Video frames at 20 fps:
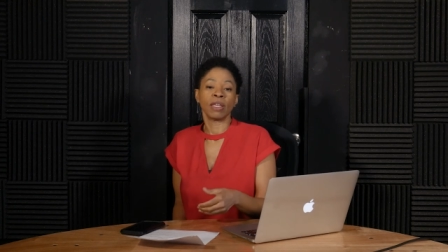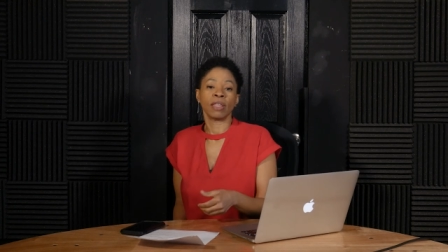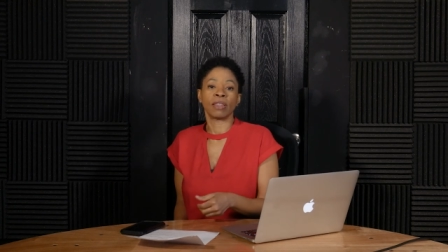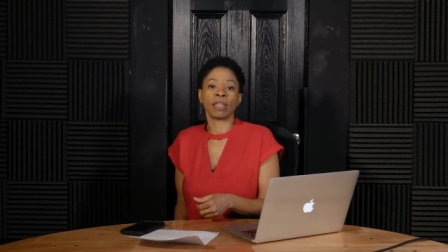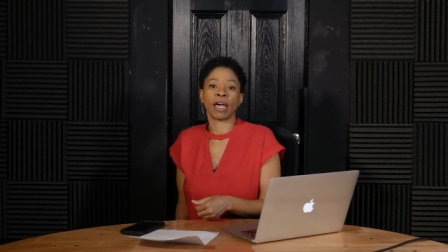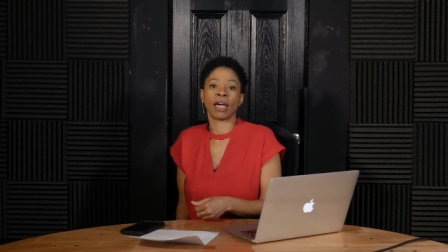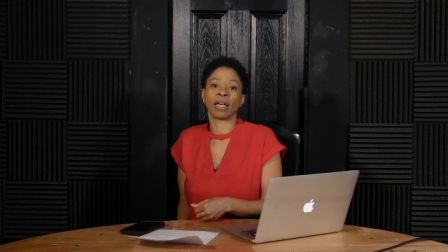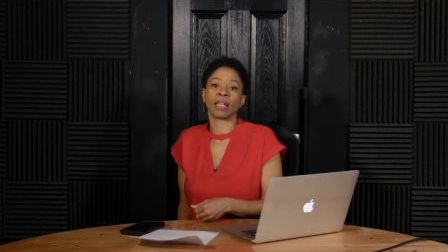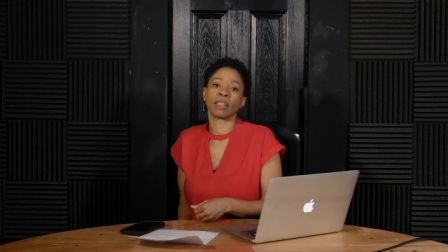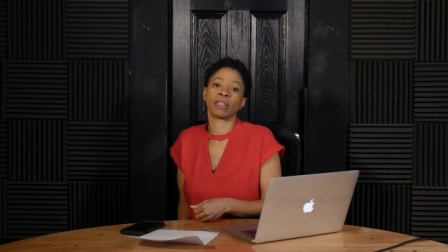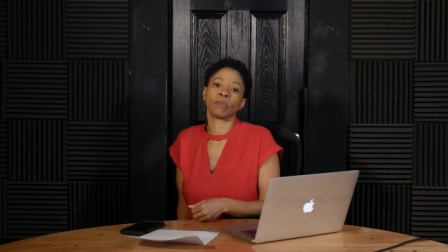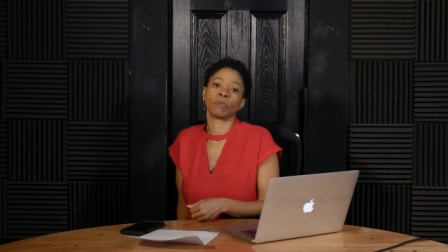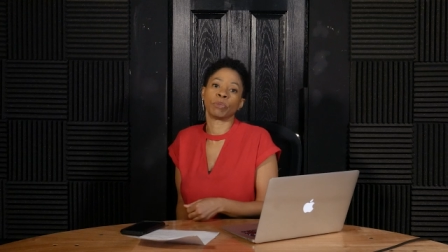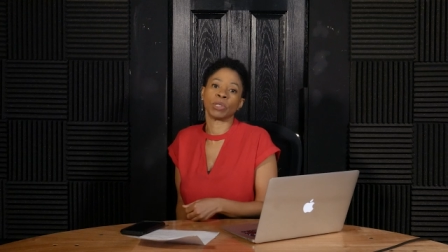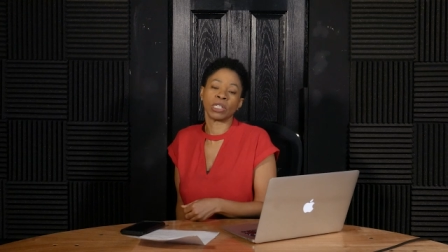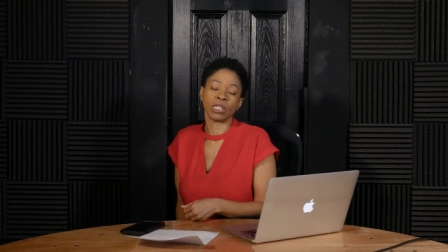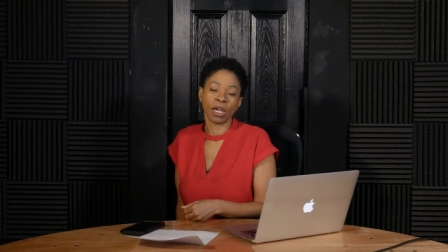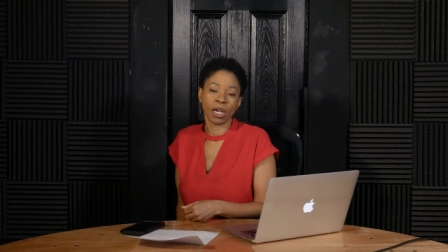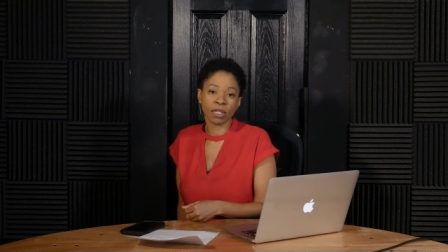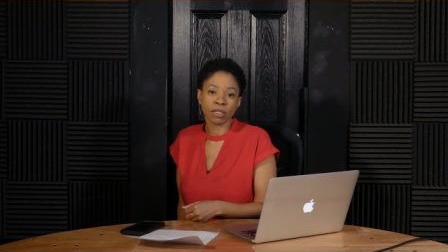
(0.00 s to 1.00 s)
that
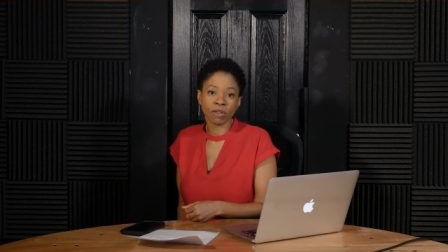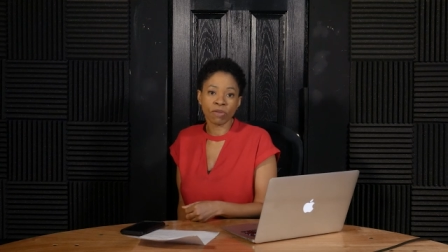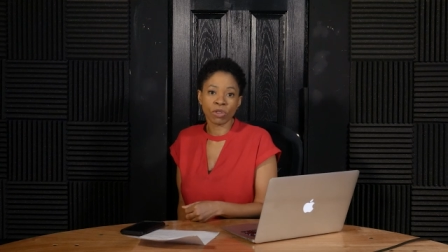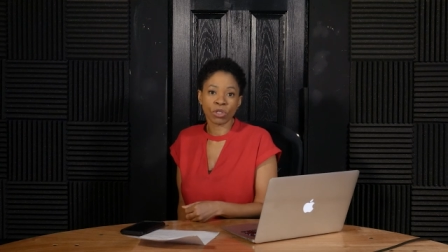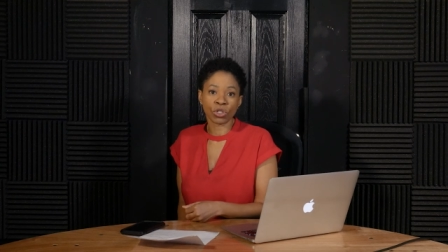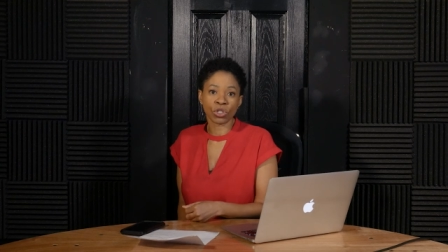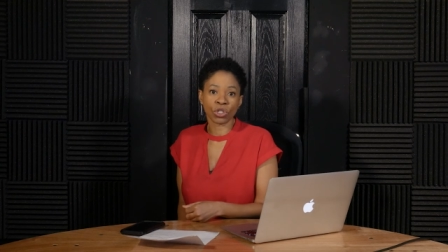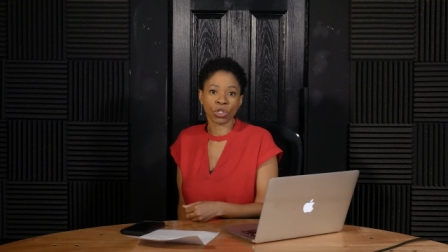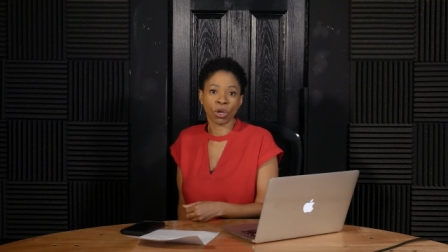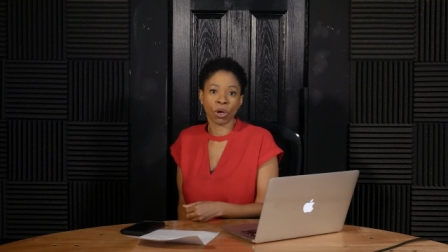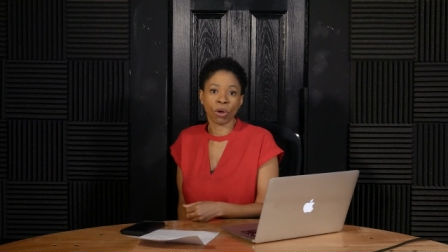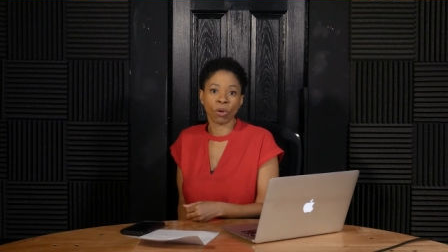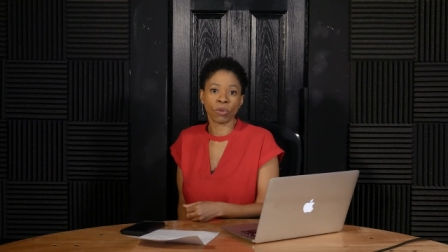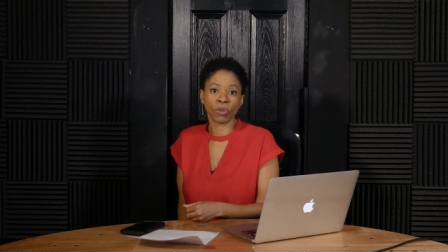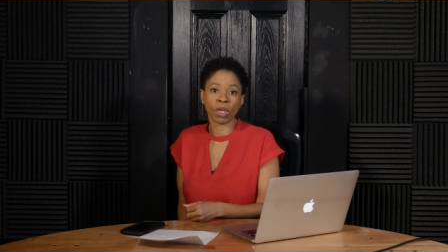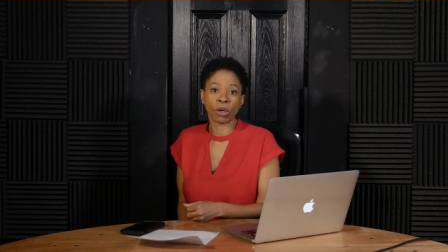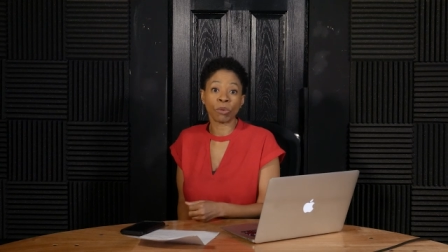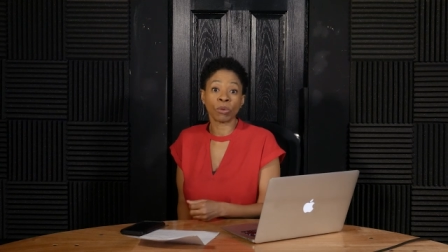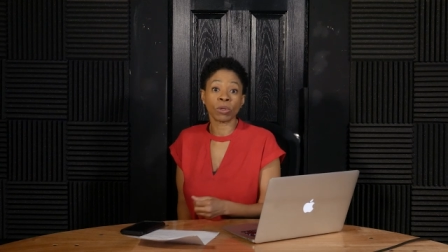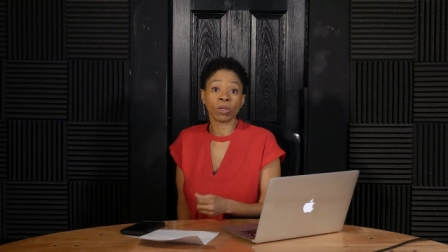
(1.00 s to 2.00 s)
because of the show,
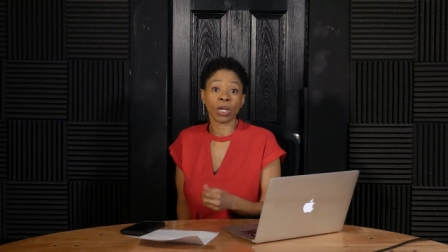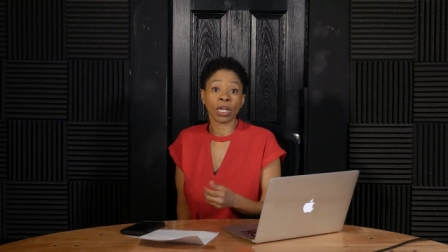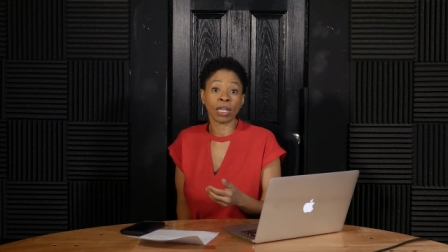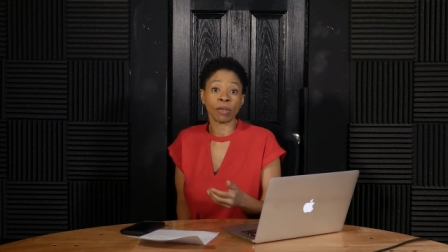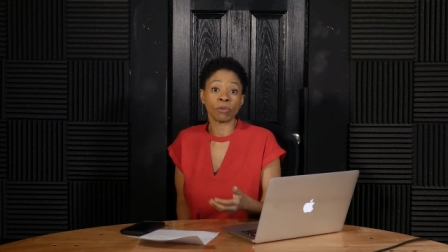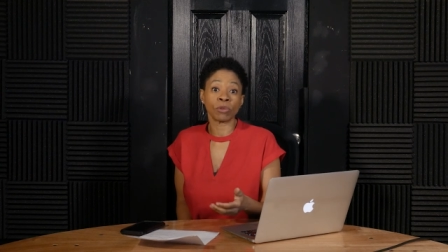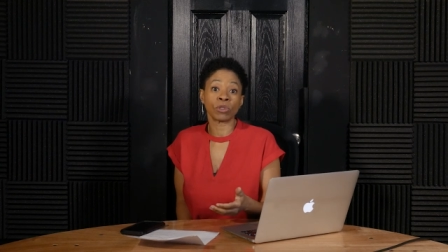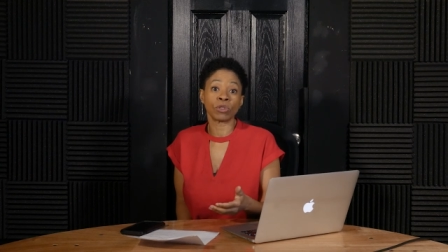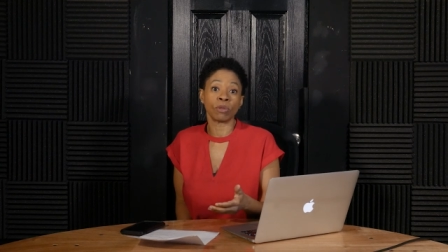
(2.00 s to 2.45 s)
they were able